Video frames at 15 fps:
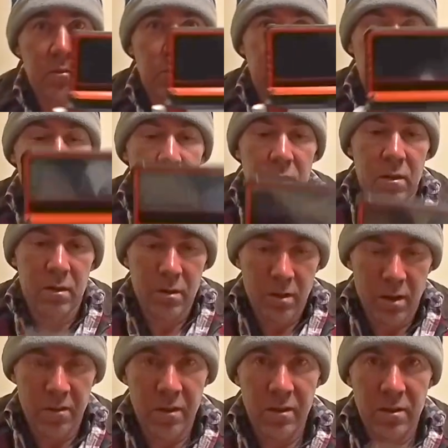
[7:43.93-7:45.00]
be,
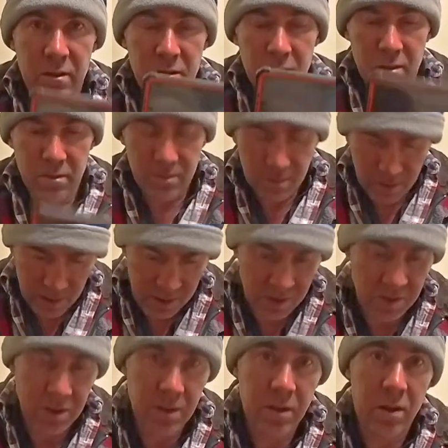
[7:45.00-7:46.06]
I think you'd get
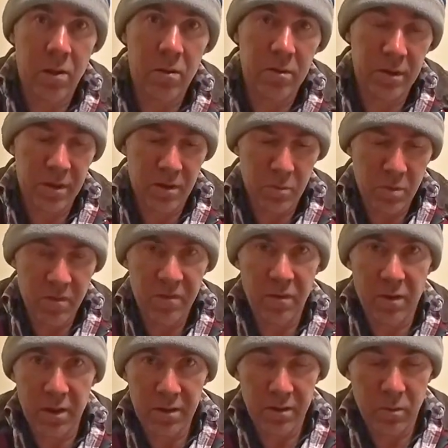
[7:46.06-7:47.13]
sick of holding it. You'd be
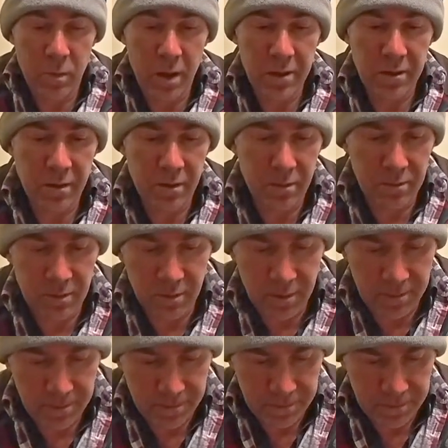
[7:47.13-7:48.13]
fighting the weight the whole time.